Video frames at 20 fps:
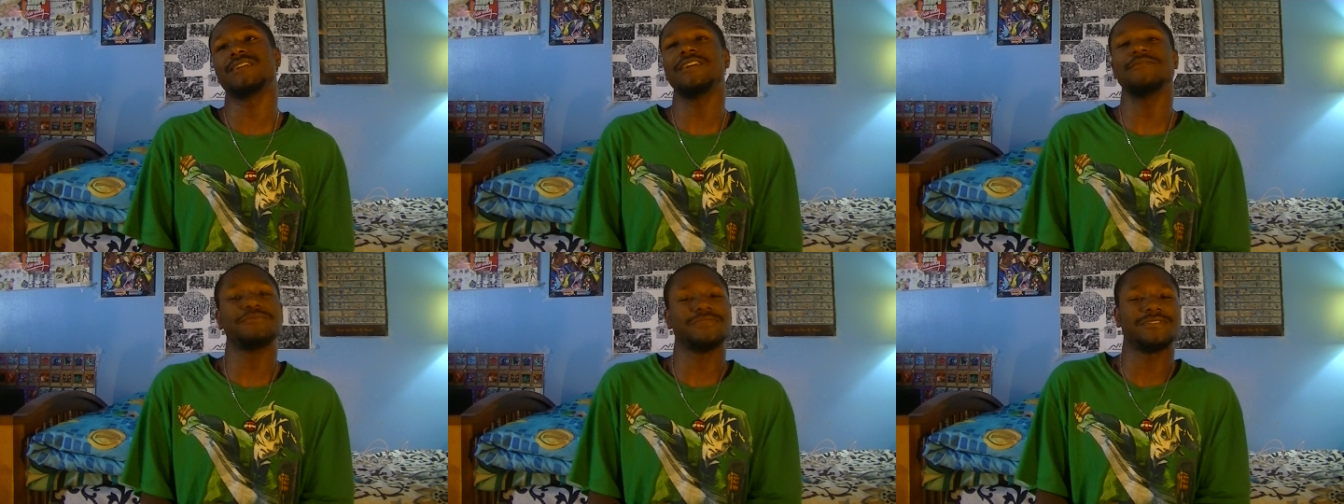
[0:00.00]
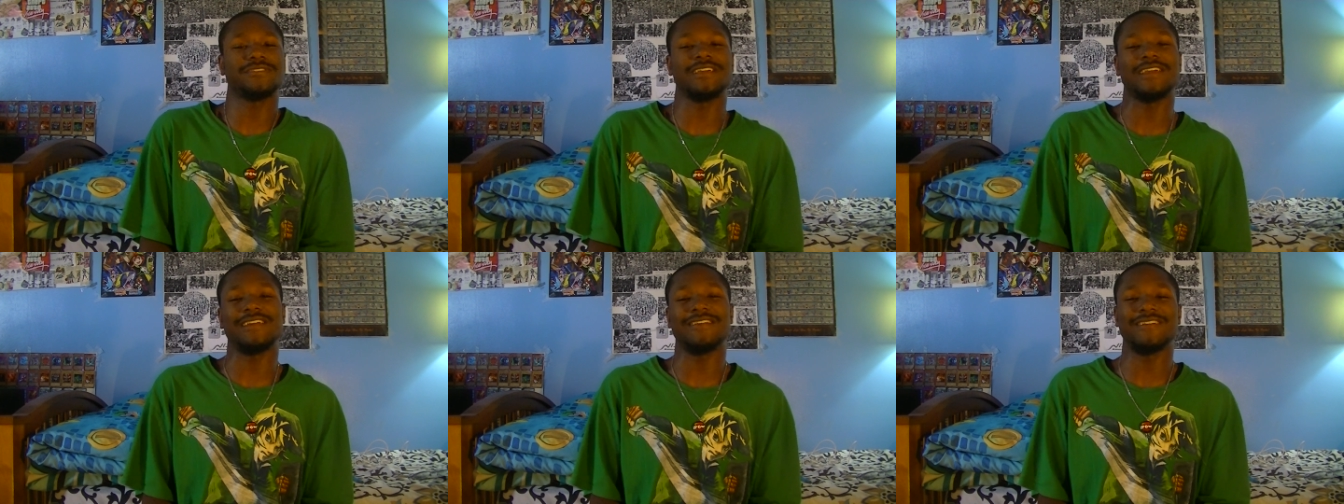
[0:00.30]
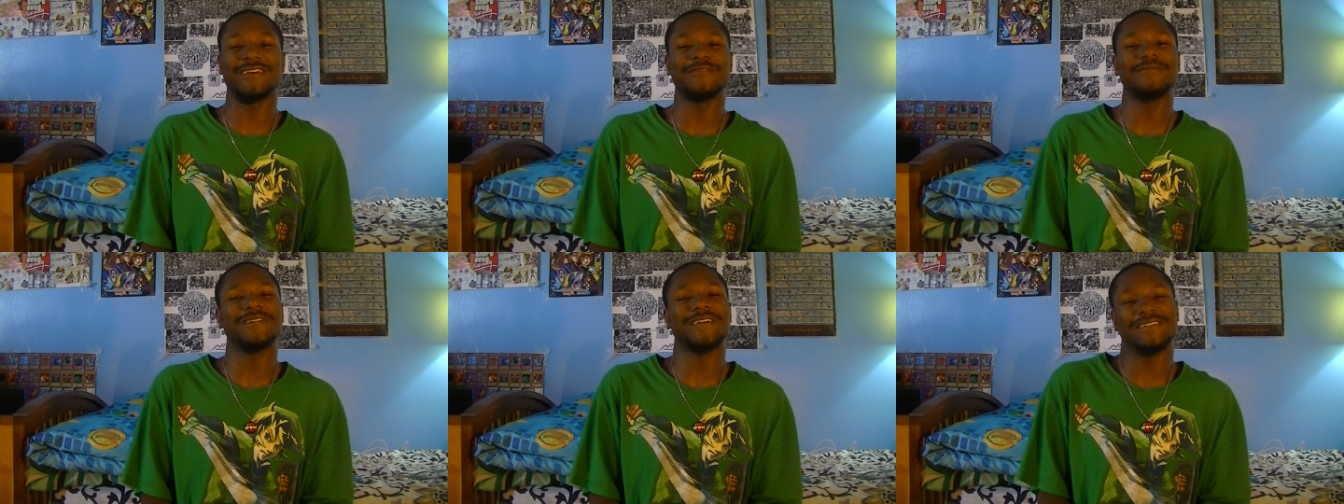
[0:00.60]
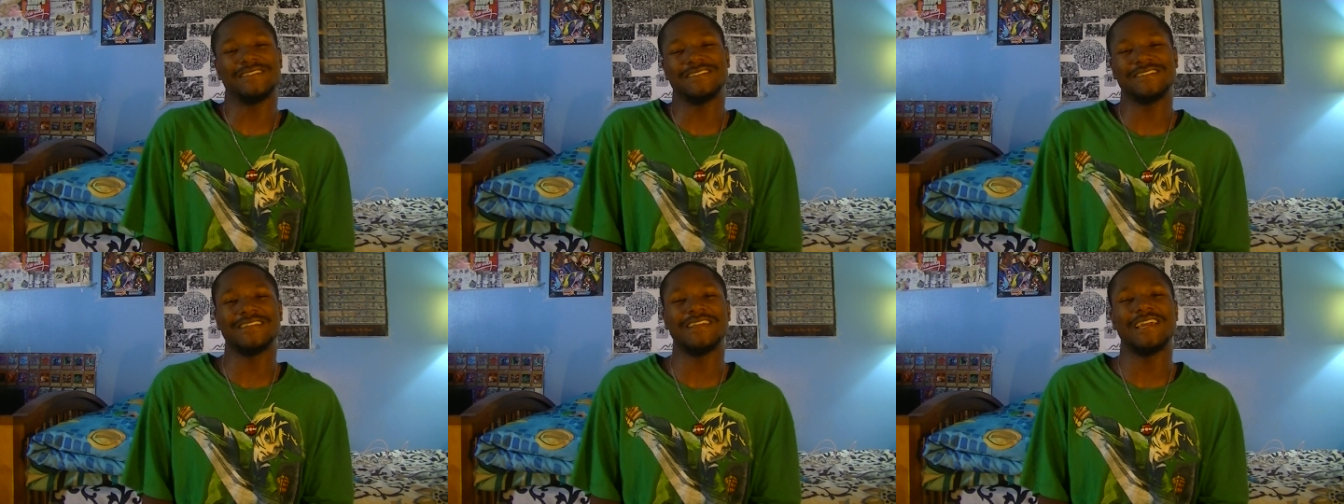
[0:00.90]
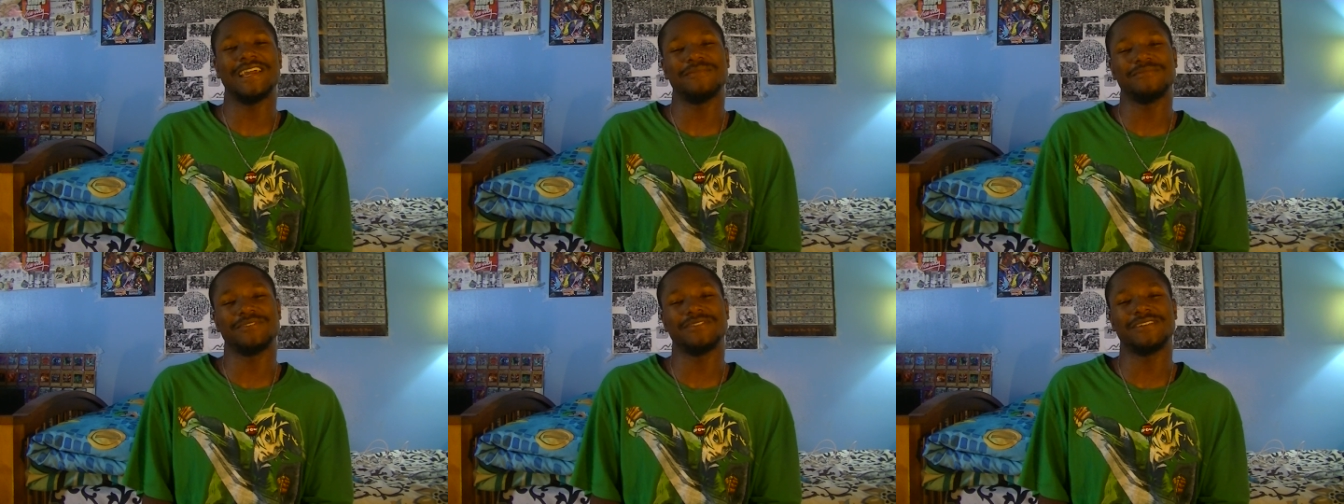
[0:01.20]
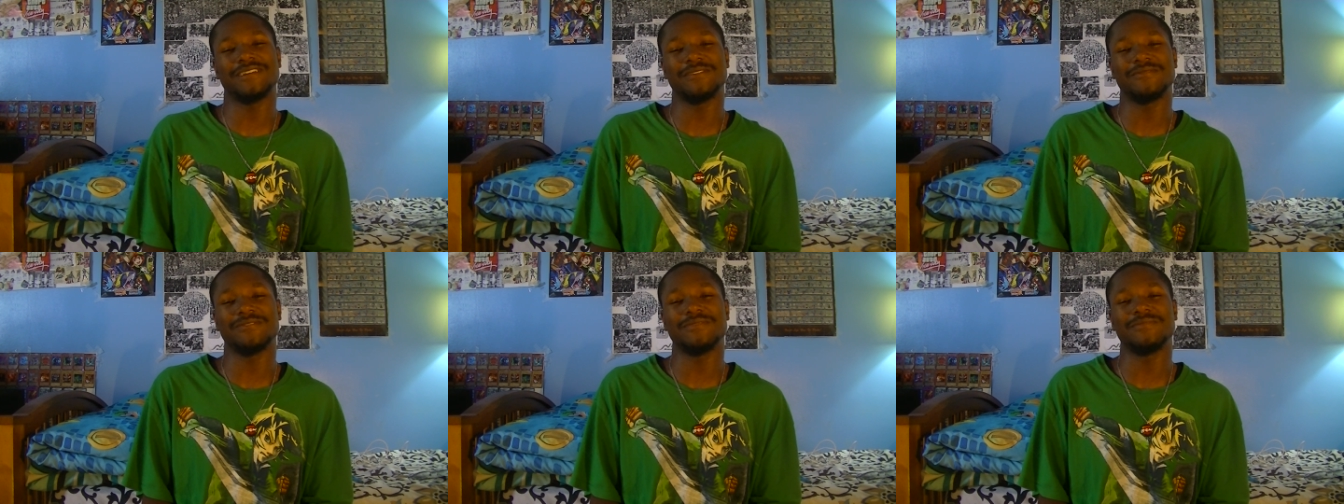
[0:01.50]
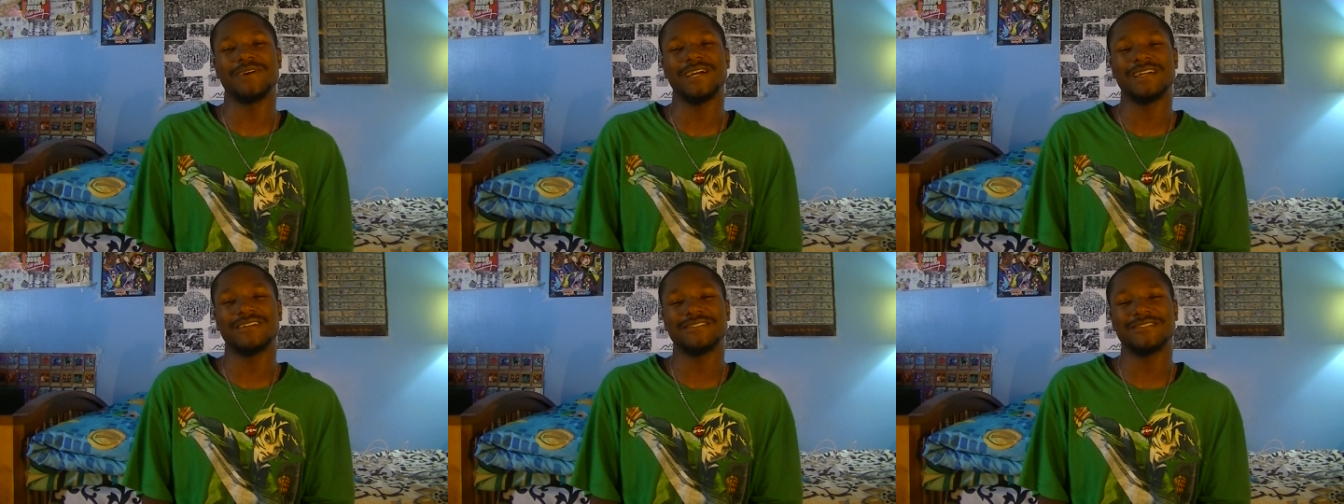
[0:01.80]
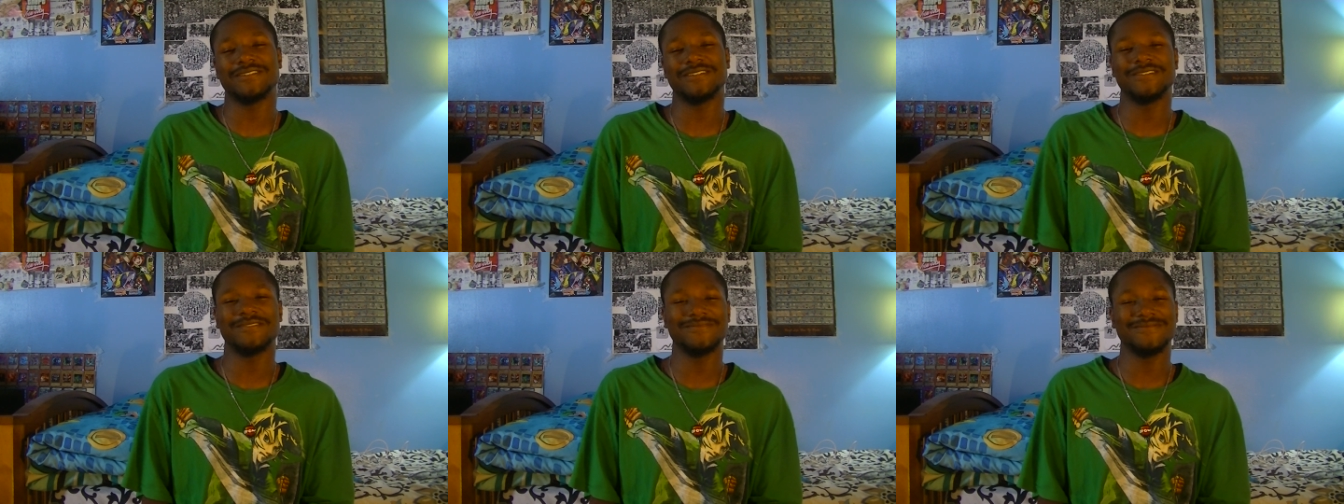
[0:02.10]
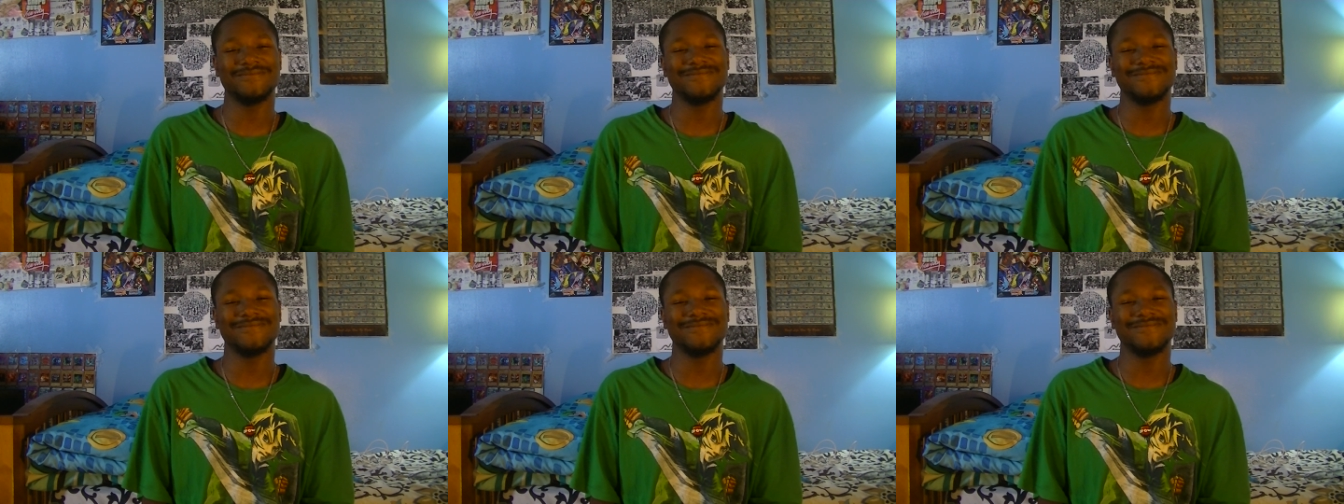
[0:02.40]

Ape Escape. I would like to see an Ape Escape remaster.